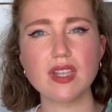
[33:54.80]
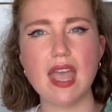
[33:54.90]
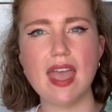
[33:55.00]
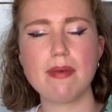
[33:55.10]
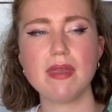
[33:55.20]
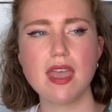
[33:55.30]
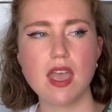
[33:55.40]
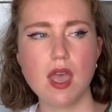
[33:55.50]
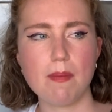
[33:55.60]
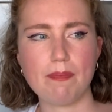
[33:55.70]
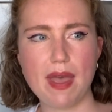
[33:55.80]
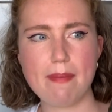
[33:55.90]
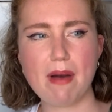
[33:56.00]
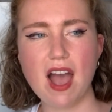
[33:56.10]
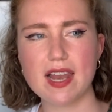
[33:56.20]
Um
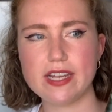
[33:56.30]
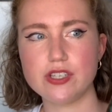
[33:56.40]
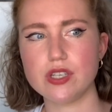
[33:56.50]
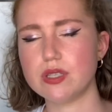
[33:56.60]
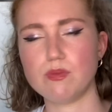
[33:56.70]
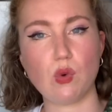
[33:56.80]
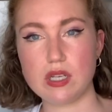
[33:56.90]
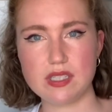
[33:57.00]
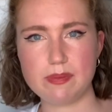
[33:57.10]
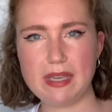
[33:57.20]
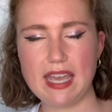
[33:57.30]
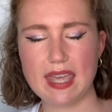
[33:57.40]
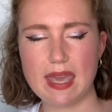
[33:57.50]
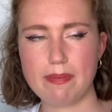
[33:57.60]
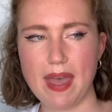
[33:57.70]
but Barclay doesn't want to be a
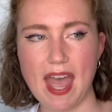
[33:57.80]
keeper,